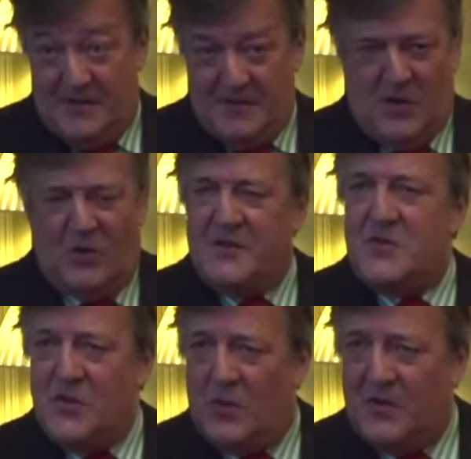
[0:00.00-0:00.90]
the
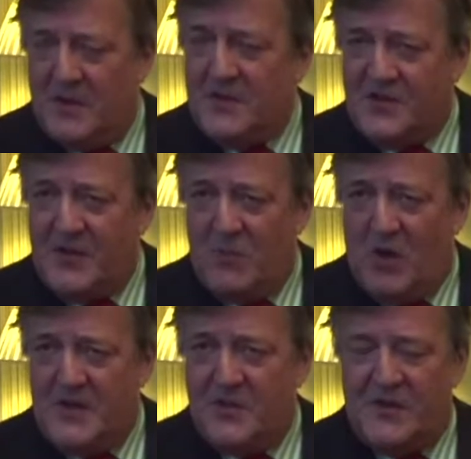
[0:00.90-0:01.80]
Golden Dawn, the extreme
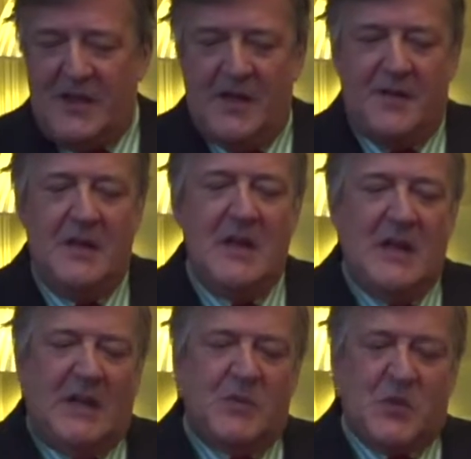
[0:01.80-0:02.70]
right on the other.
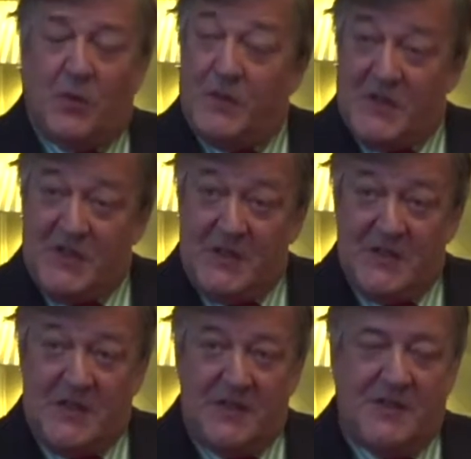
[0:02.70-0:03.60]
And it was awful to see
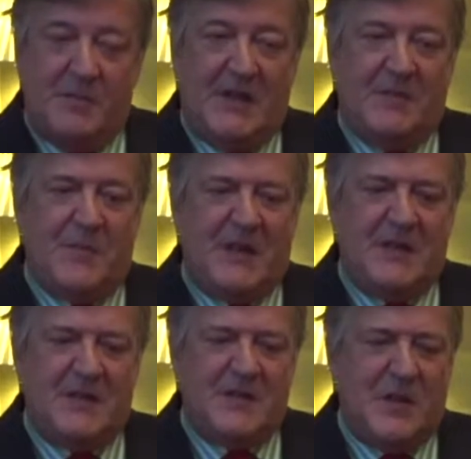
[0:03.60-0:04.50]
this country
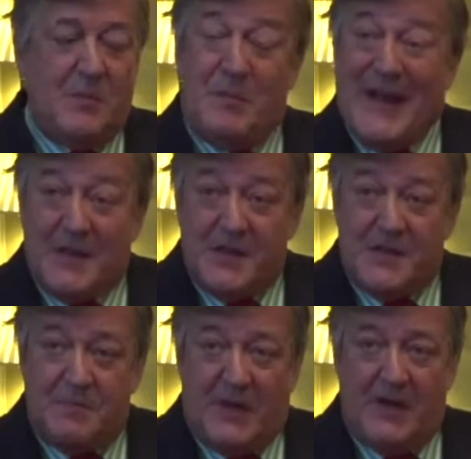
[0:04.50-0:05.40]
being so
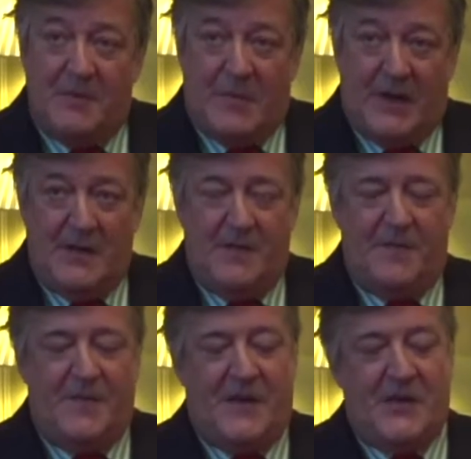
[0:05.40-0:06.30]
beggared by the
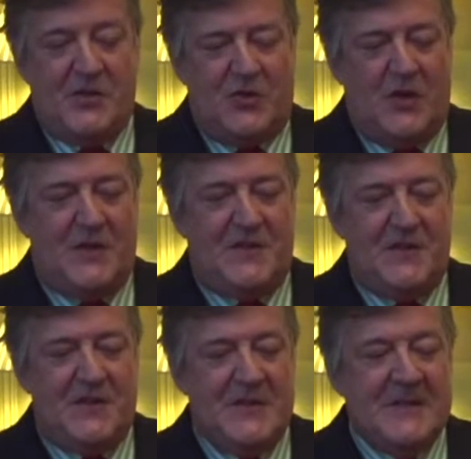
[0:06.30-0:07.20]
financial
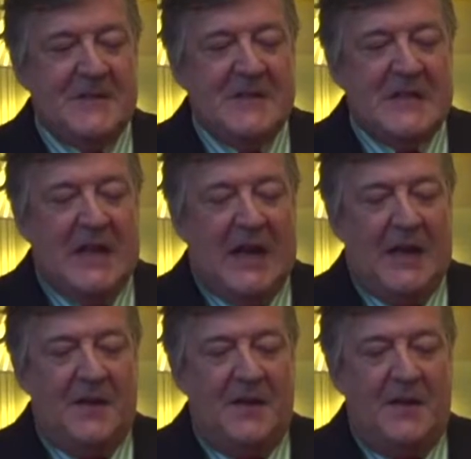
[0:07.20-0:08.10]
crisis.
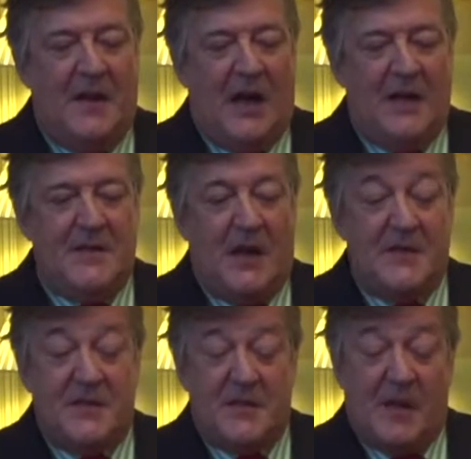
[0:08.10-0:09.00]
And I
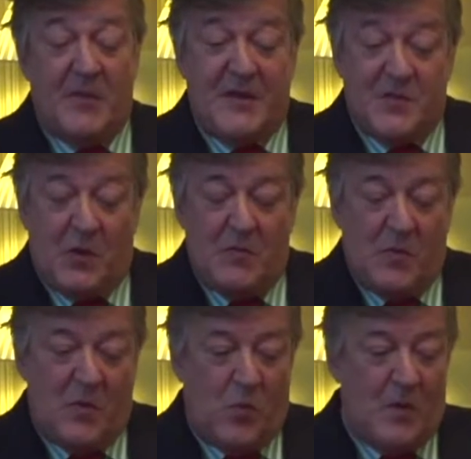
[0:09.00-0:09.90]
did a number of things.
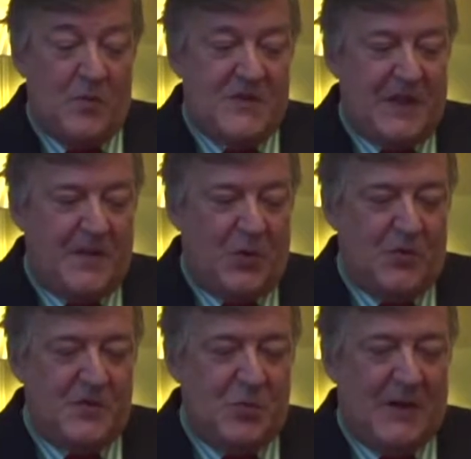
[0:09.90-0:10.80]
One was I
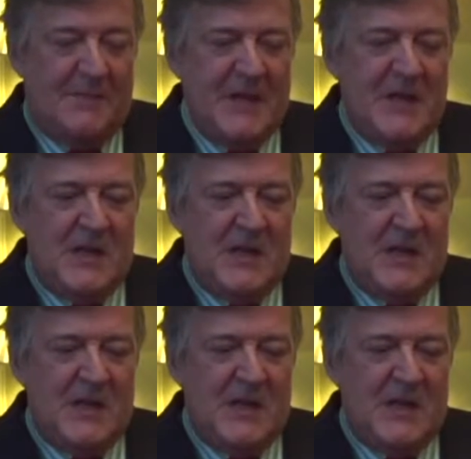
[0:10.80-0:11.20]
thought, well,